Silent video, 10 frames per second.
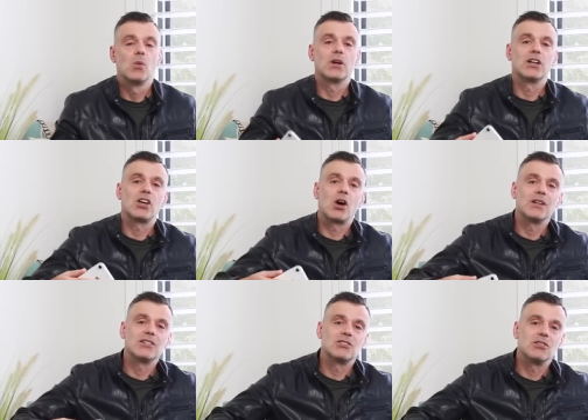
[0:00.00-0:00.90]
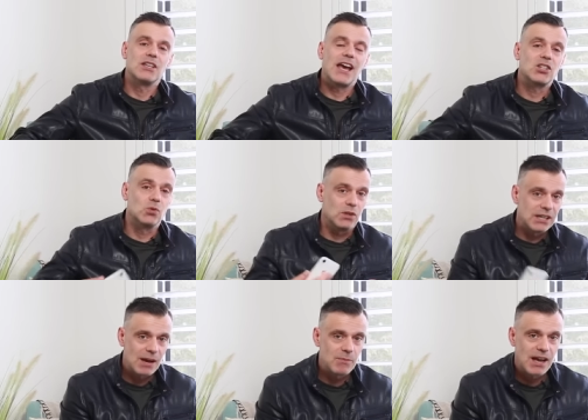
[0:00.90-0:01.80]
we're going to go into the actual
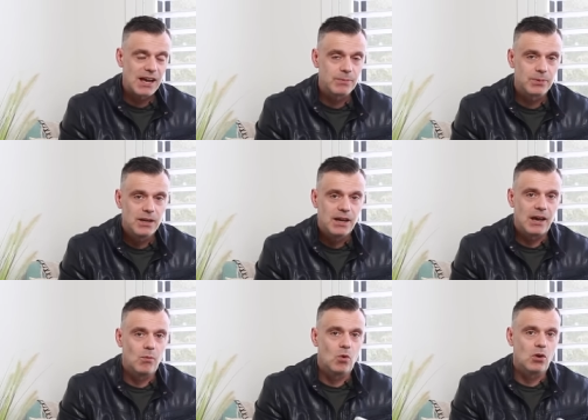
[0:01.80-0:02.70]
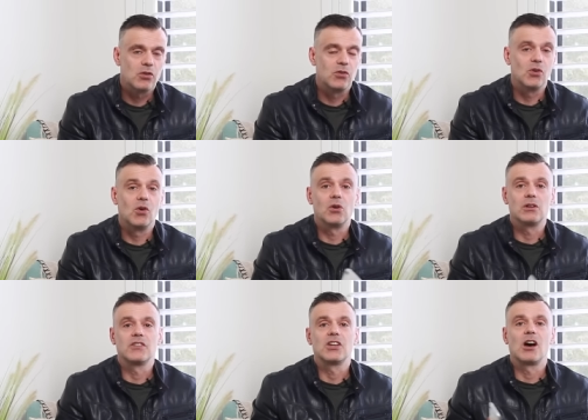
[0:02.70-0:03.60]
camera app and walk through all
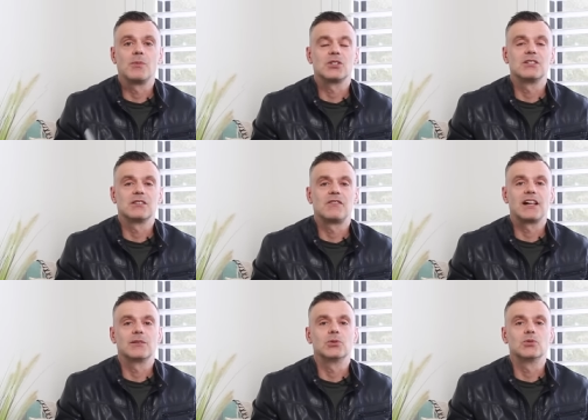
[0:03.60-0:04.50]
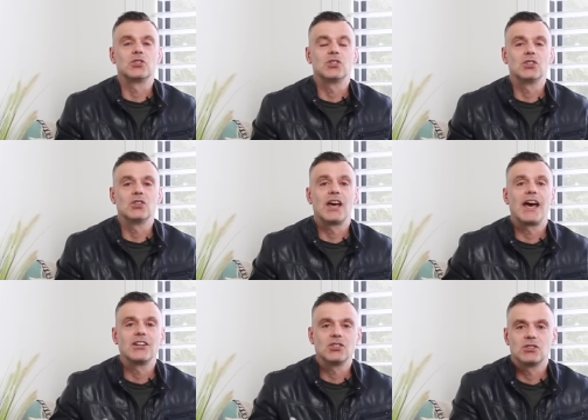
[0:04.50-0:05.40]
of the options available to you
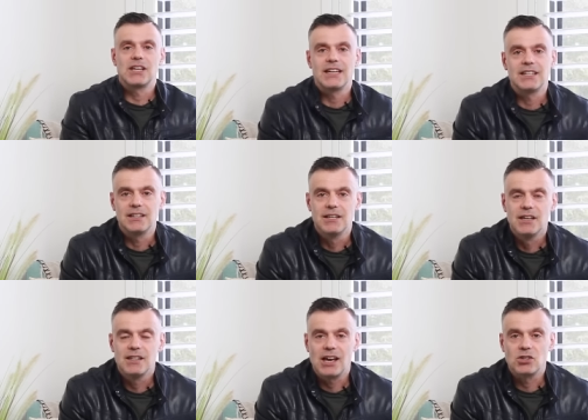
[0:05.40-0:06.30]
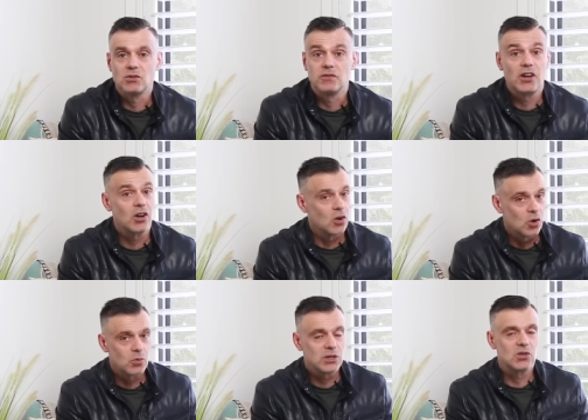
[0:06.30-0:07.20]
as you're taking the actual photo
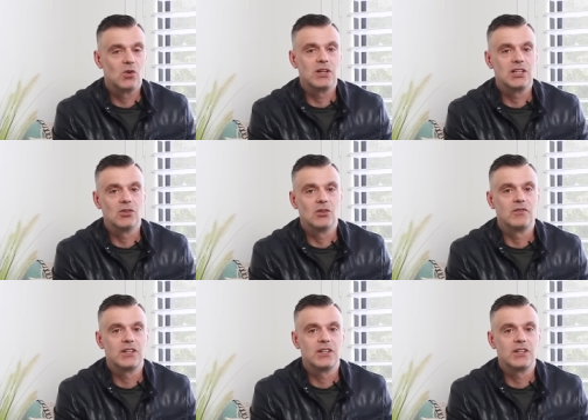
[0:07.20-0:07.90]
or recording your